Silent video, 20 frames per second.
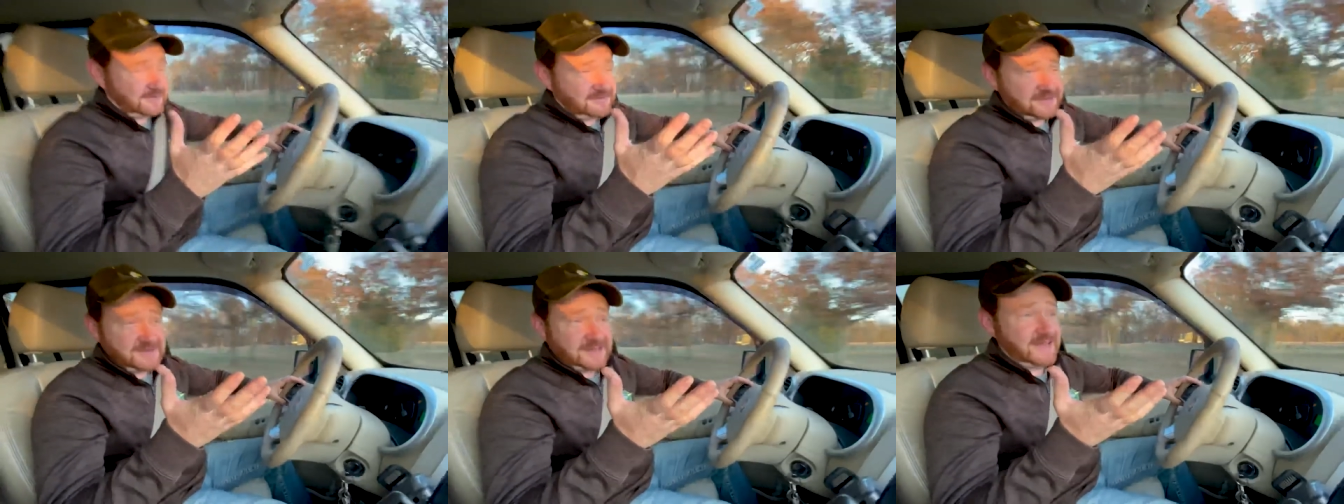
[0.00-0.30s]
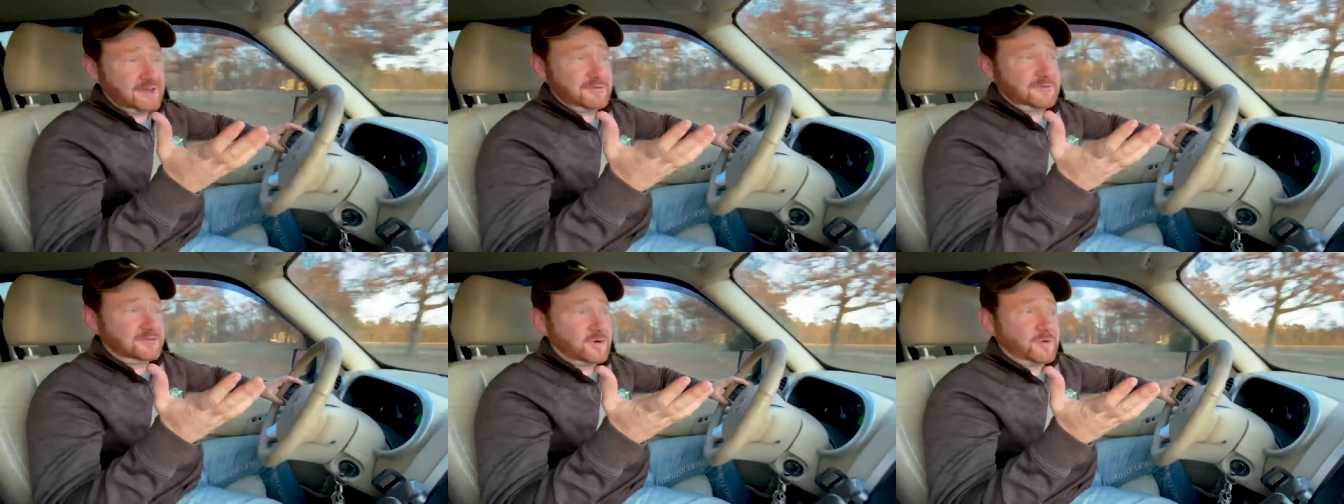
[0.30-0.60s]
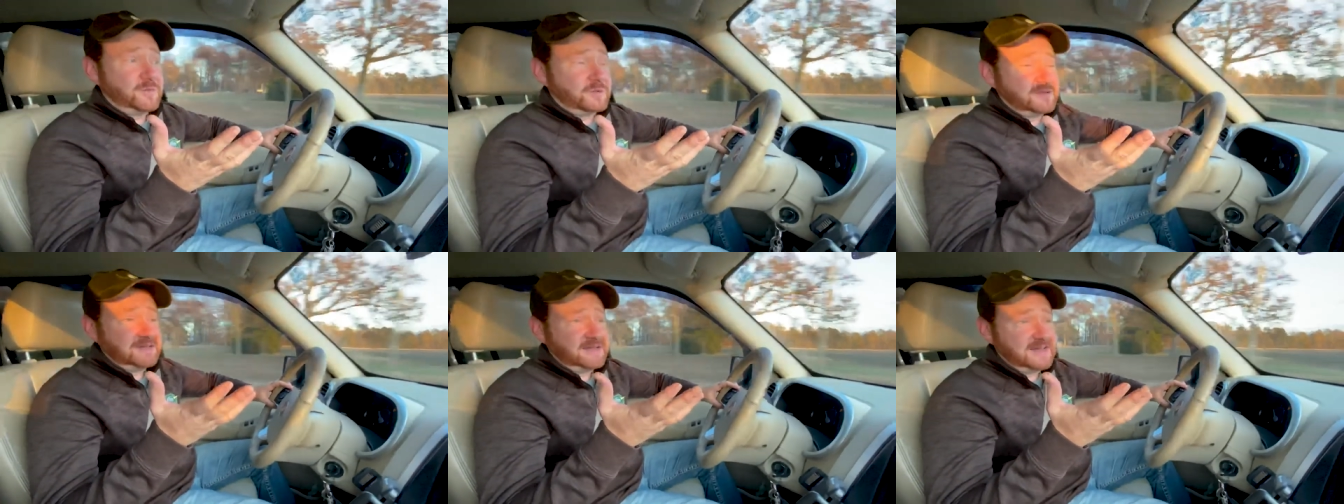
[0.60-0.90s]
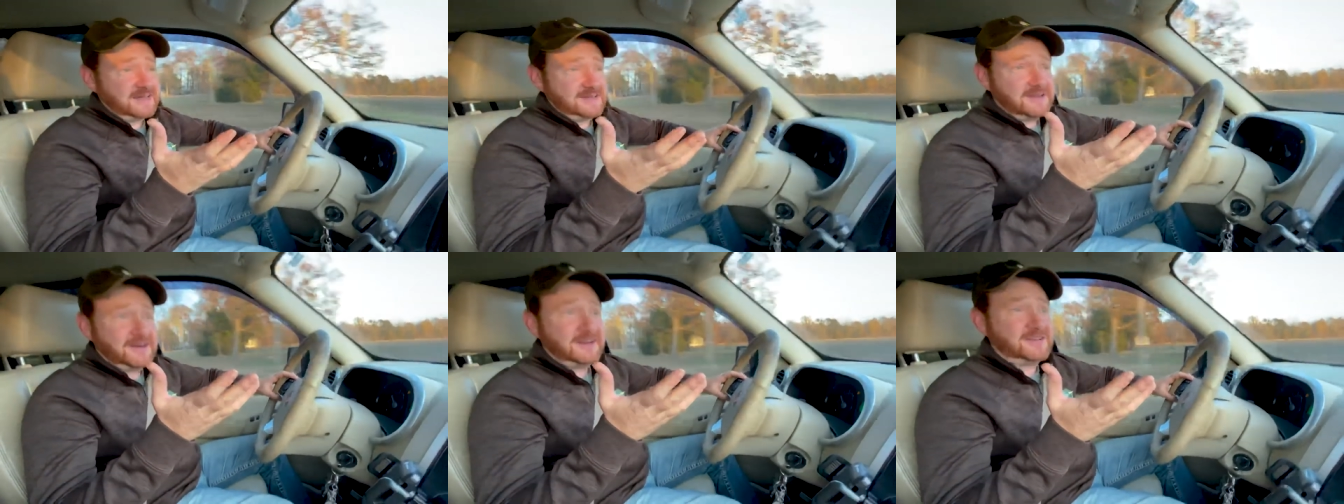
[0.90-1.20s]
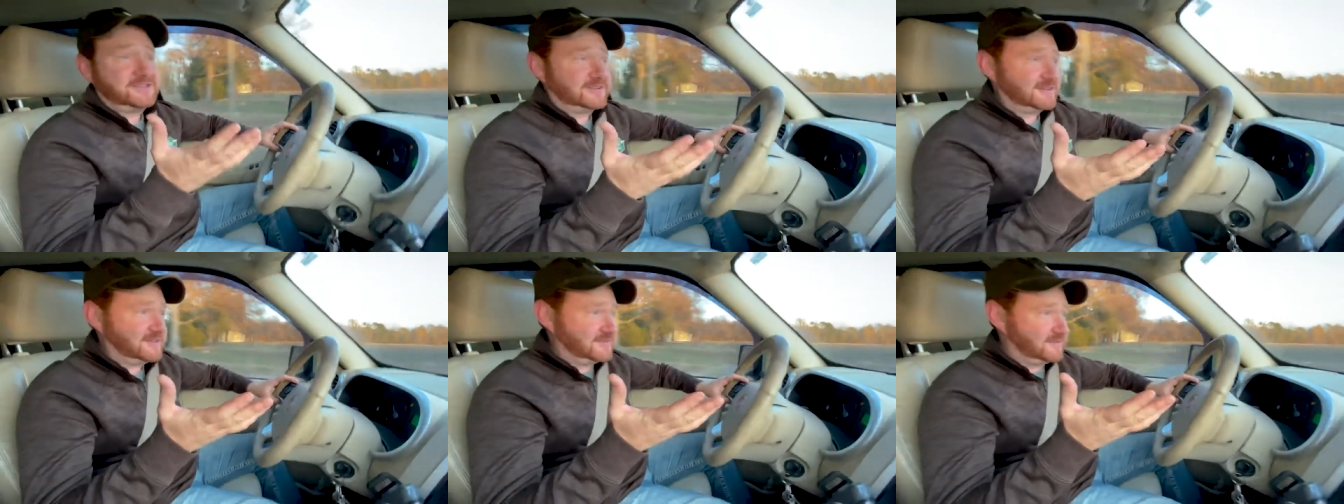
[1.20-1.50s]
today was opening day of
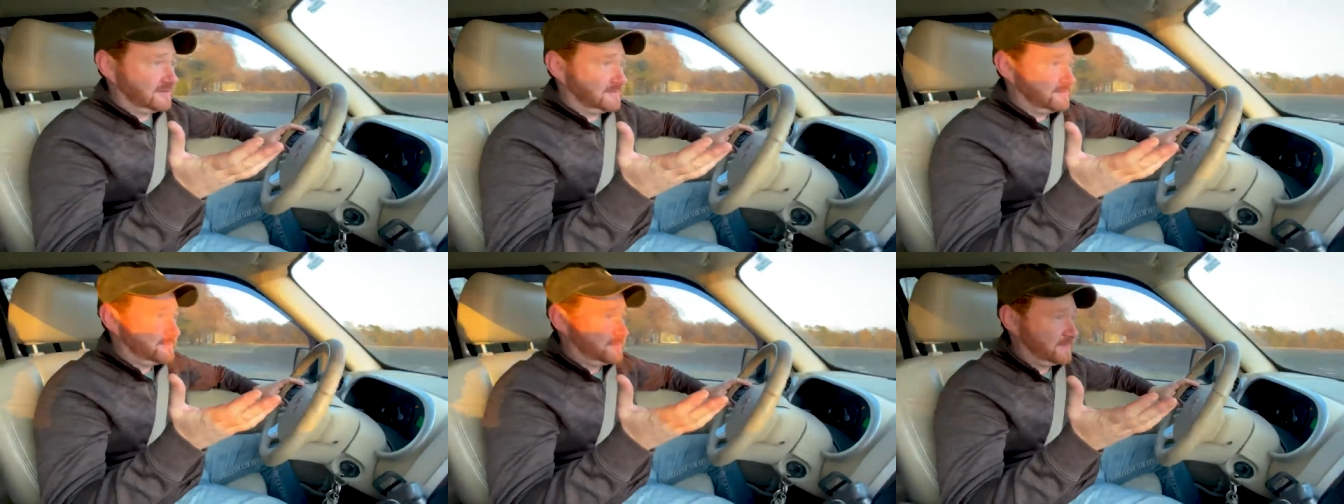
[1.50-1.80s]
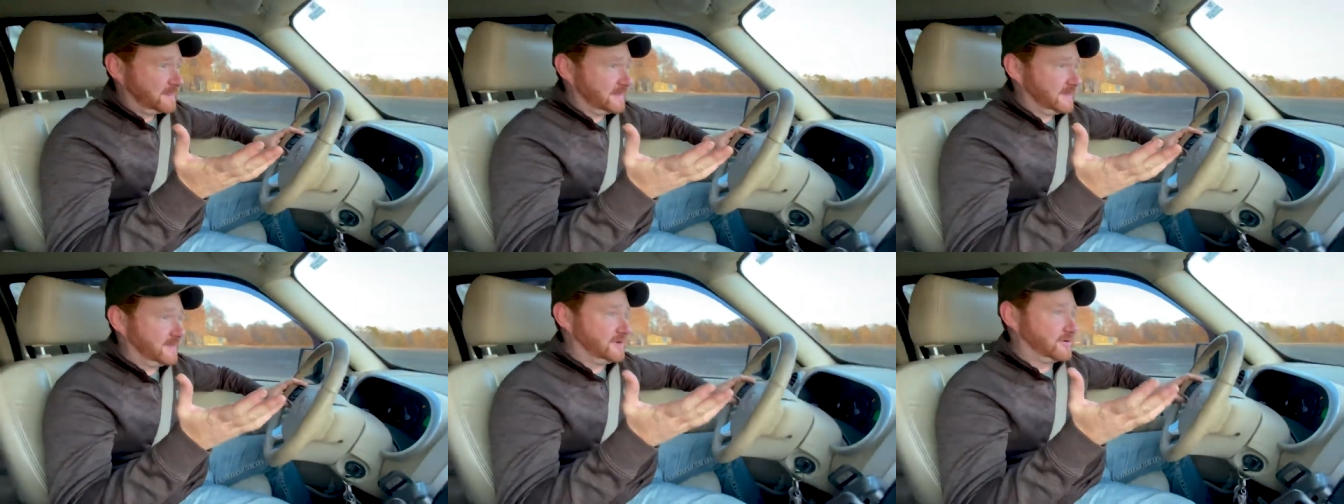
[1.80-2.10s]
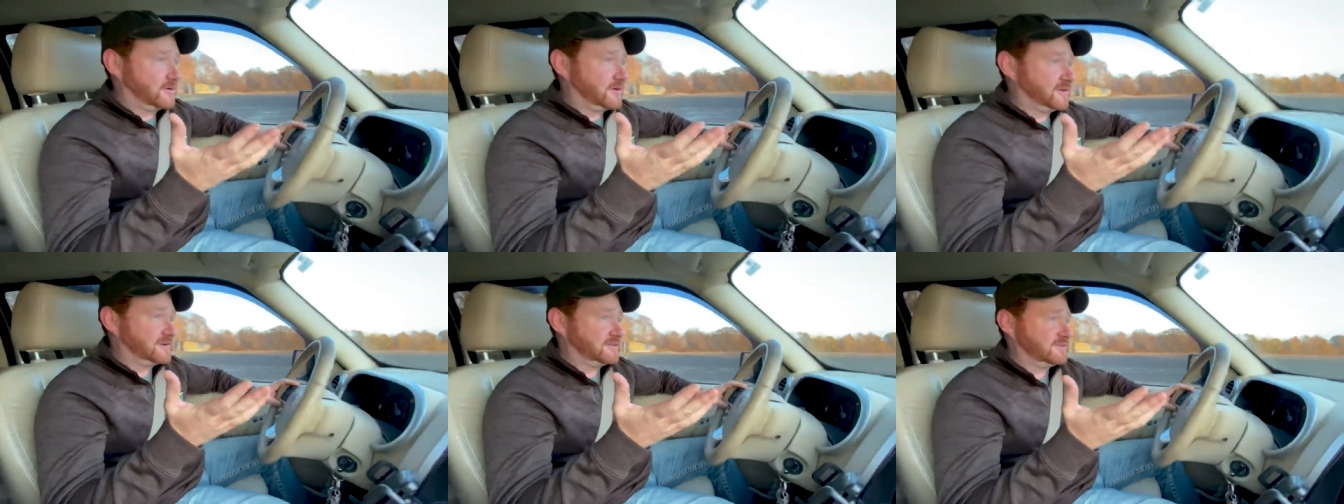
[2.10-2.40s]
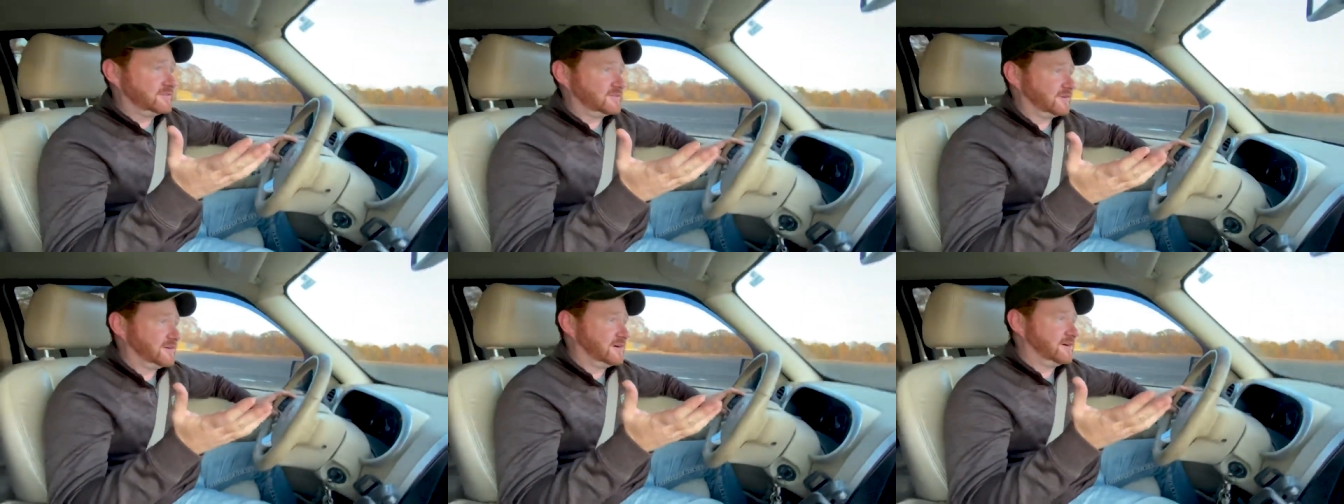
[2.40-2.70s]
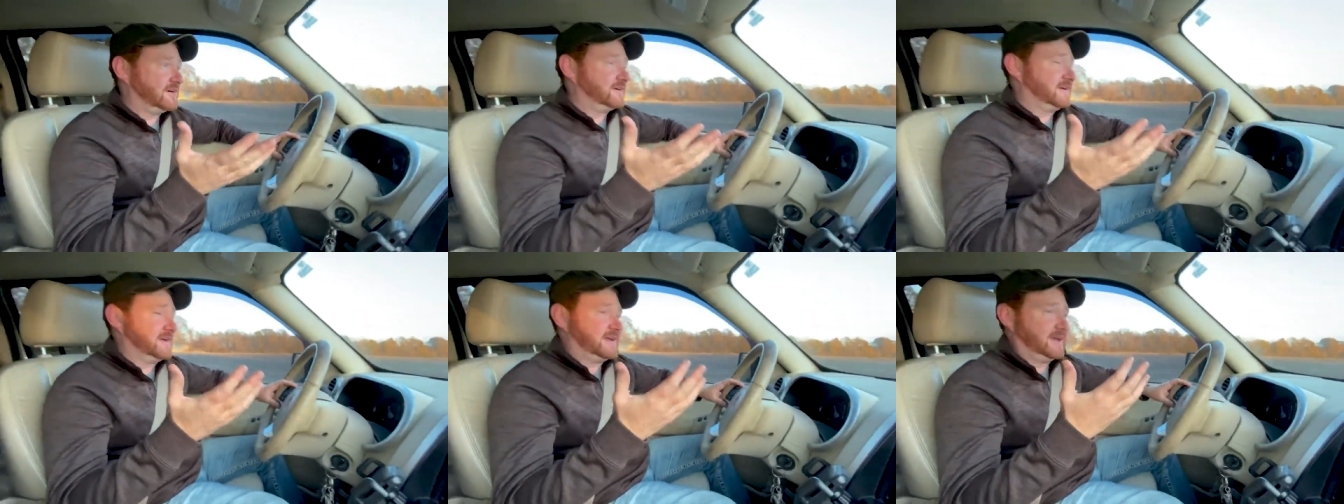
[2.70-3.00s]
duck season in Arkansas,